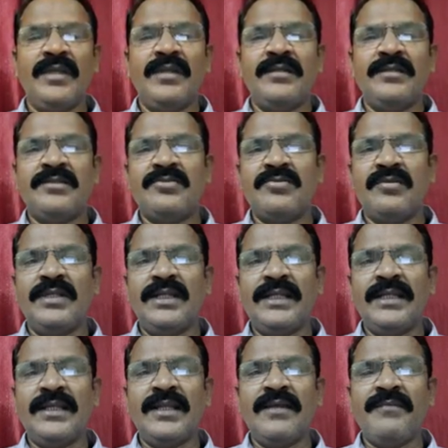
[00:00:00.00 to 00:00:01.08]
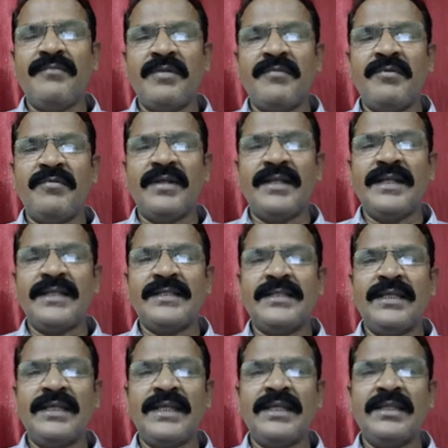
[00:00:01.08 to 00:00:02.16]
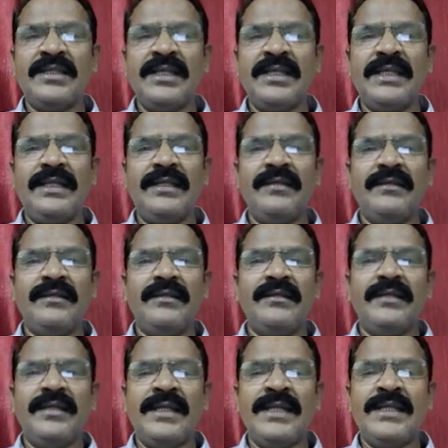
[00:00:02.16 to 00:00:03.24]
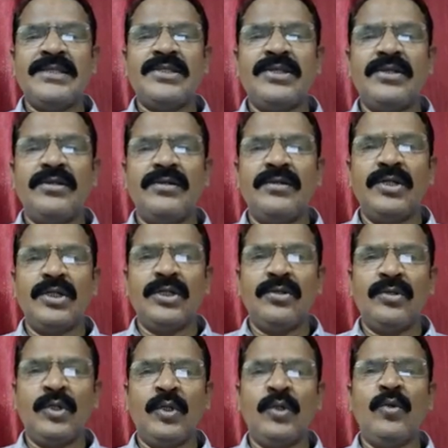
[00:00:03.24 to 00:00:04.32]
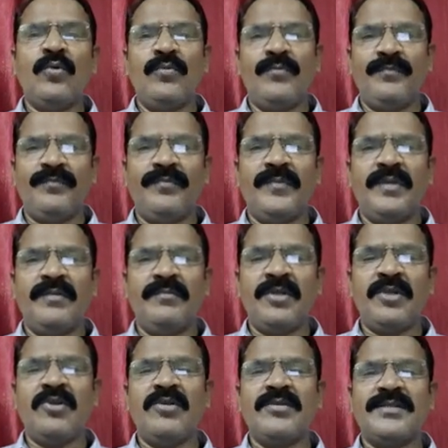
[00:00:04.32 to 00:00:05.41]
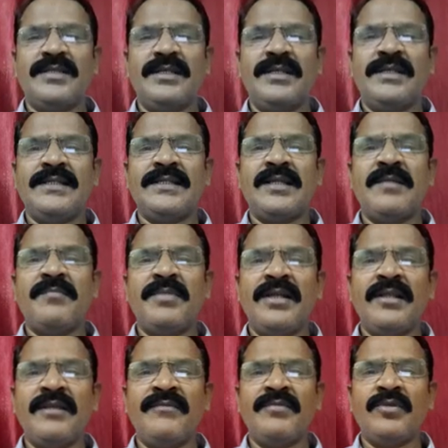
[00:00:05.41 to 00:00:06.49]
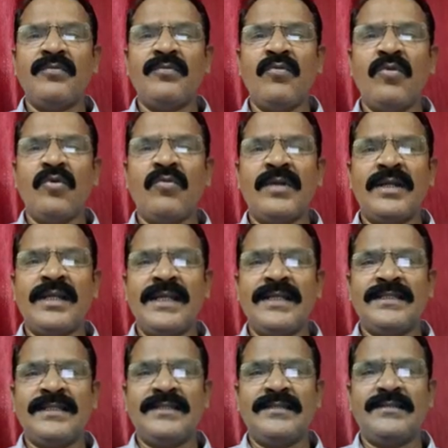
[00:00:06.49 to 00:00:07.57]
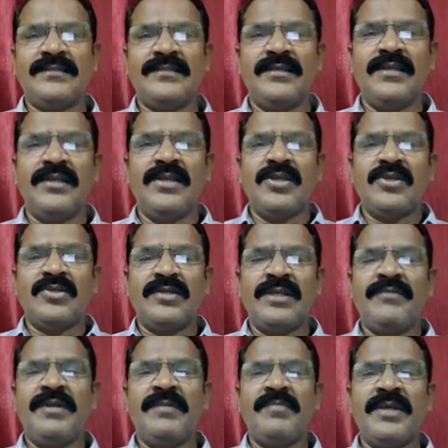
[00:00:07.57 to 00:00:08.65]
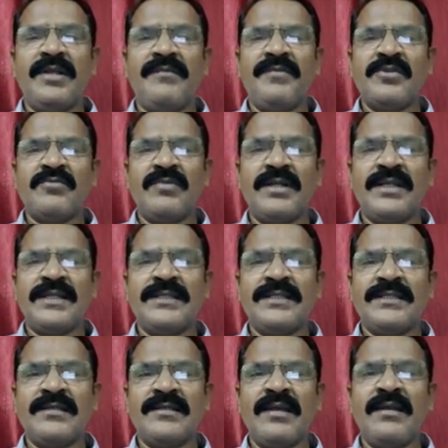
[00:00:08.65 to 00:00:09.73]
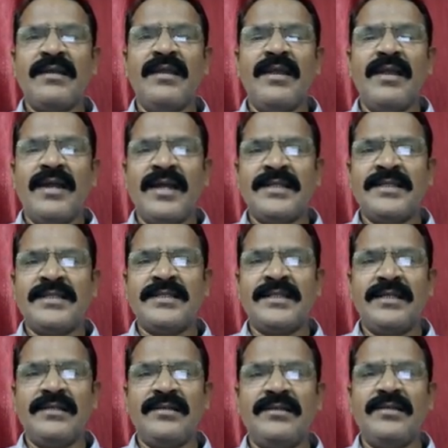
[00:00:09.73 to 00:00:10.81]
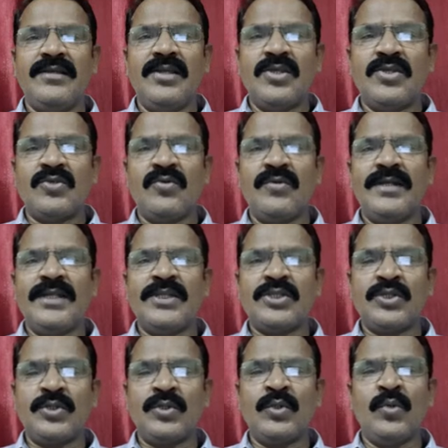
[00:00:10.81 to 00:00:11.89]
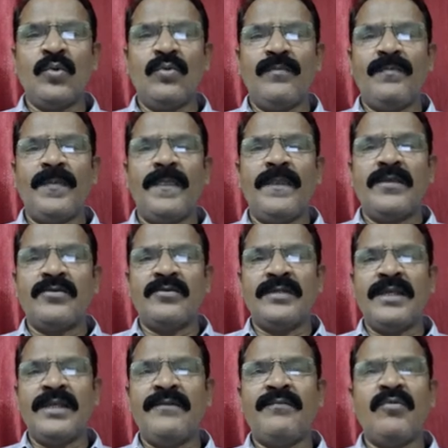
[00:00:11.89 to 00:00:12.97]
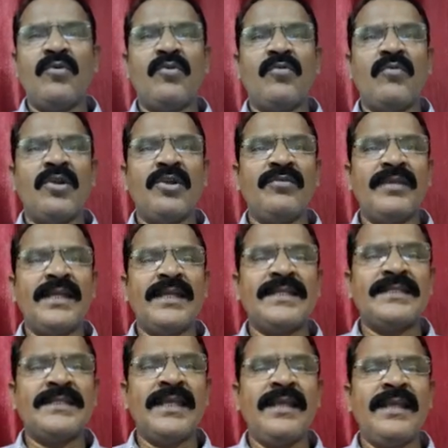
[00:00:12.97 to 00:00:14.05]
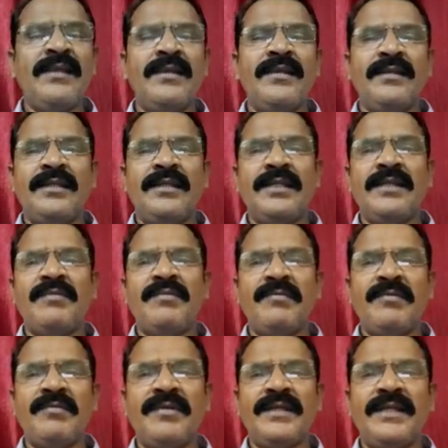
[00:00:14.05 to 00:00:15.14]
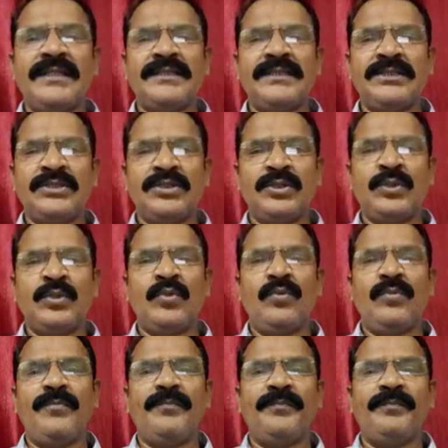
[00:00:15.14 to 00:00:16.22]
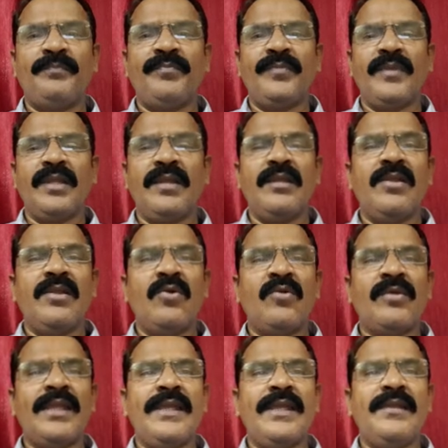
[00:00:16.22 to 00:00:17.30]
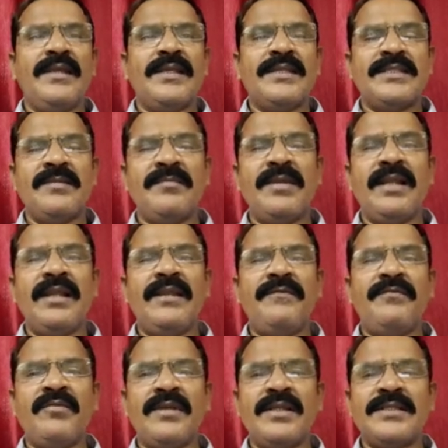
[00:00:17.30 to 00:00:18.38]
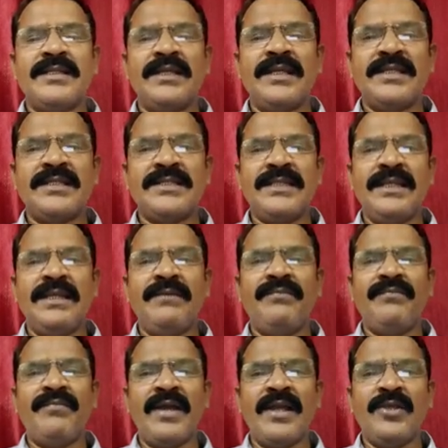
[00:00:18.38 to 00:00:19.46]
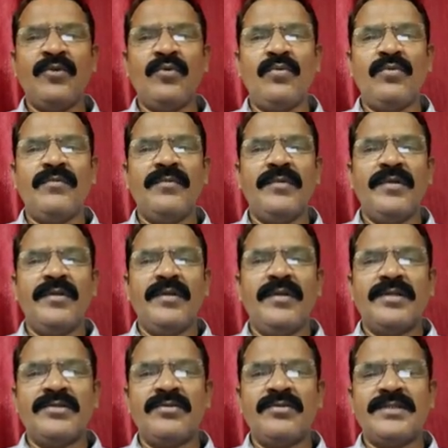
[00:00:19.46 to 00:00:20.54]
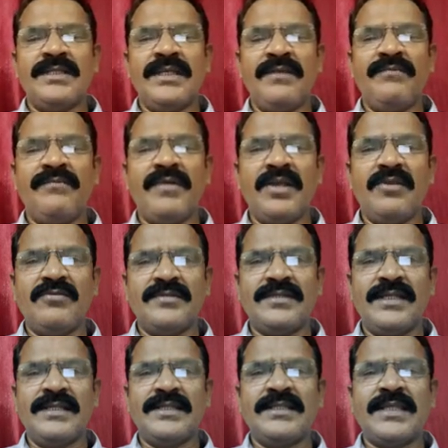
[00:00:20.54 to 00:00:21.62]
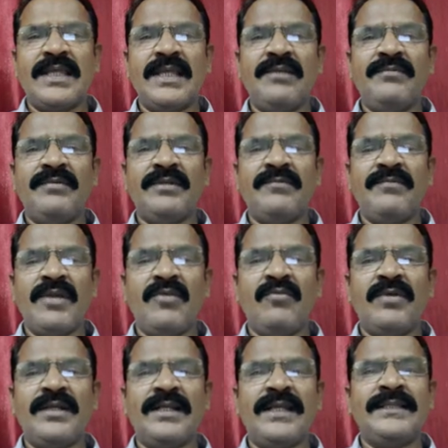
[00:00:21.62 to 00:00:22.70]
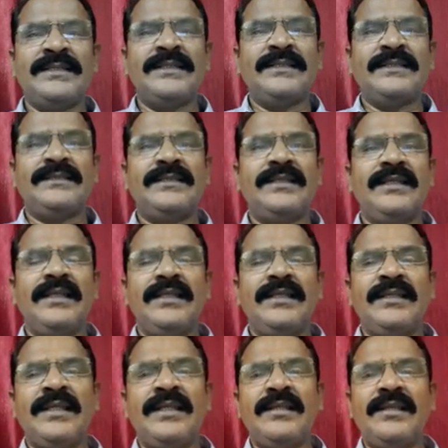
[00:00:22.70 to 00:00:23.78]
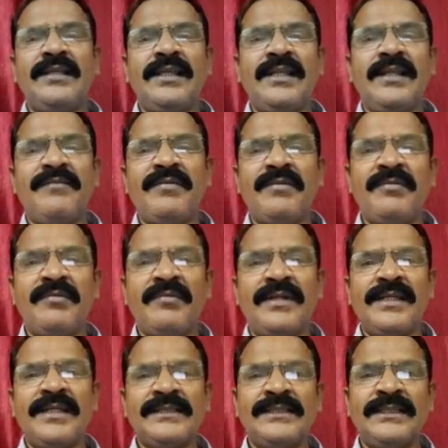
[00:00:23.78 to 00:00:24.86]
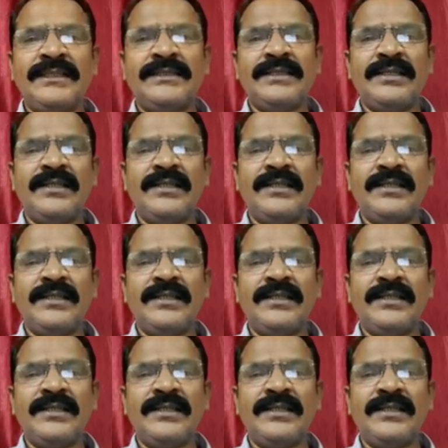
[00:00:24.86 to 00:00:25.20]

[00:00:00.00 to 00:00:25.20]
so the degree of every vertex in K3 is 2 because it is a complete graph with 4 vertices. So every pair of its vertices are adjacent. So it is 2. So therefore, what you can say, degree of every vertex is 2. Okay. Similarly, if you consider C5, so C5, say it's a cycle with 5 vertices, then the degree of every vertex is